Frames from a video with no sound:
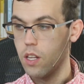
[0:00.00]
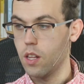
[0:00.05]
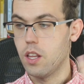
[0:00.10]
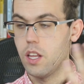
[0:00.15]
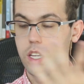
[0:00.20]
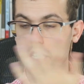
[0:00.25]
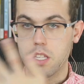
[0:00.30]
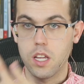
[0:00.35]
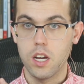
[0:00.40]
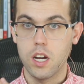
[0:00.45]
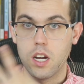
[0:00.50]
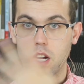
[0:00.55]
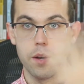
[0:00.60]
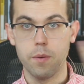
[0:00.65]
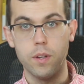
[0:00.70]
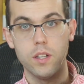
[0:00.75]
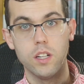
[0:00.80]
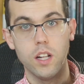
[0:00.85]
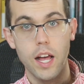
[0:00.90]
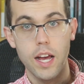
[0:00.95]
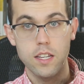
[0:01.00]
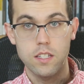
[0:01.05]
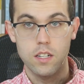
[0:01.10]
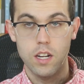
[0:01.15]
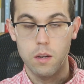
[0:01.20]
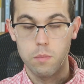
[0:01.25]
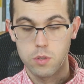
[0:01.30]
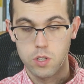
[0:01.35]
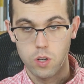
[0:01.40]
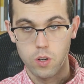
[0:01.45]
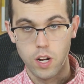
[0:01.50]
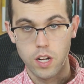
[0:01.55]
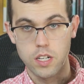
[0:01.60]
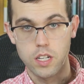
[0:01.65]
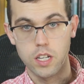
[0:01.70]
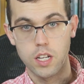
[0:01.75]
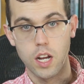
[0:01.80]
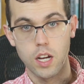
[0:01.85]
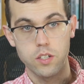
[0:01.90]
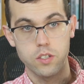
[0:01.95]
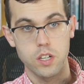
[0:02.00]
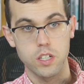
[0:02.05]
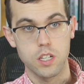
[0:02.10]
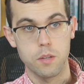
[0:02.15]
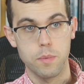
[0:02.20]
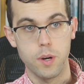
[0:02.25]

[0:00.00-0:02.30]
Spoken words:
like in the last episode I talked